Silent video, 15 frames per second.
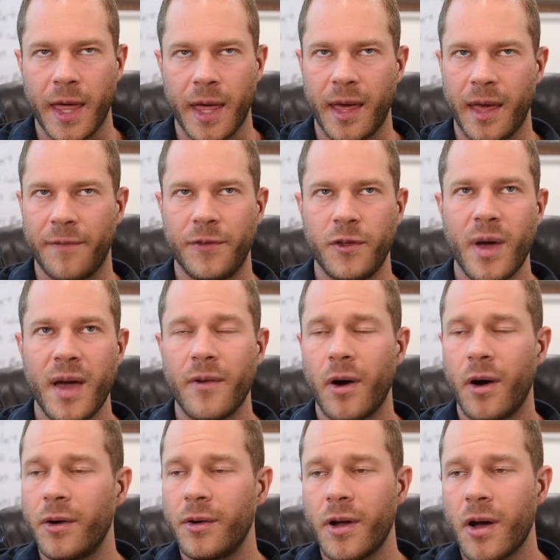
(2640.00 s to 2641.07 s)
if you have a
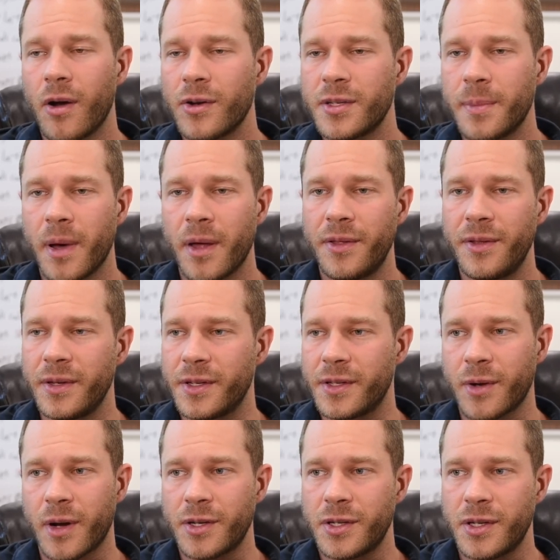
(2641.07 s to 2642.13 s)
hundred dollars a month in
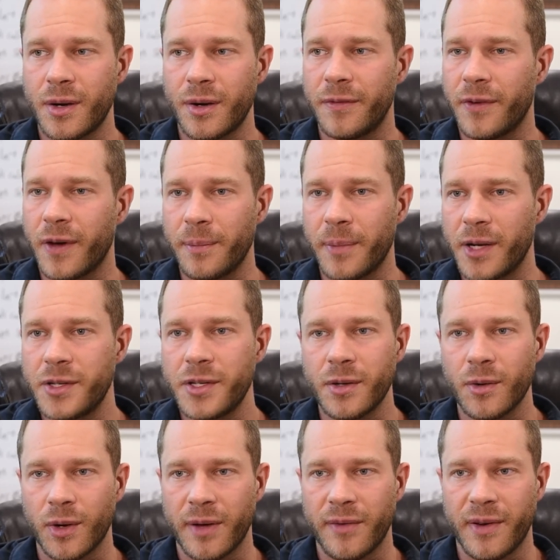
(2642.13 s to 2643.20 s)
discretionary fund budget,
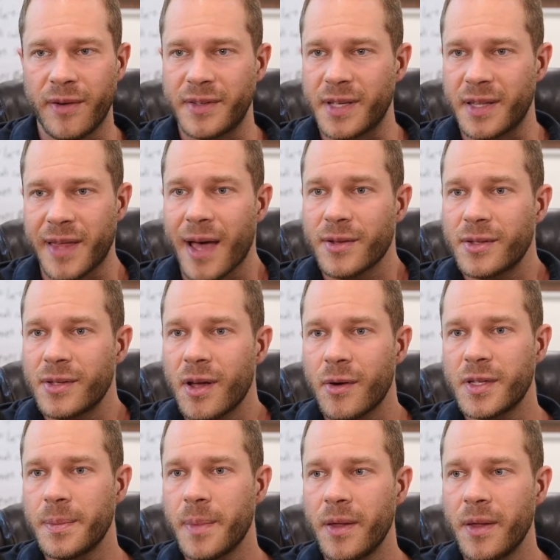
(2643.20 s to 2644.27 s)
or even if it's a thousand
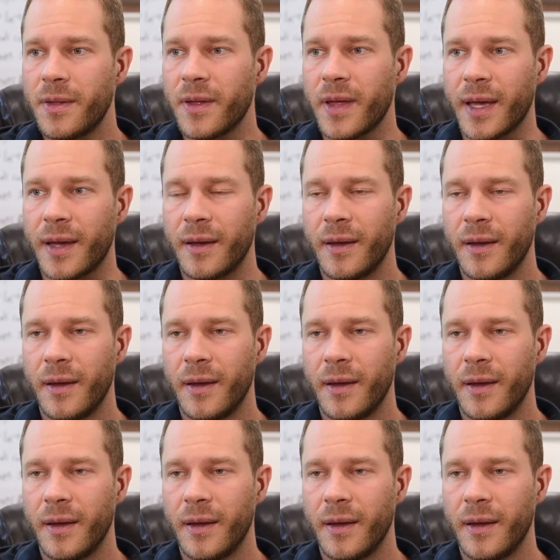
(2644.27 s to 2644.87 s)
dollars a month, like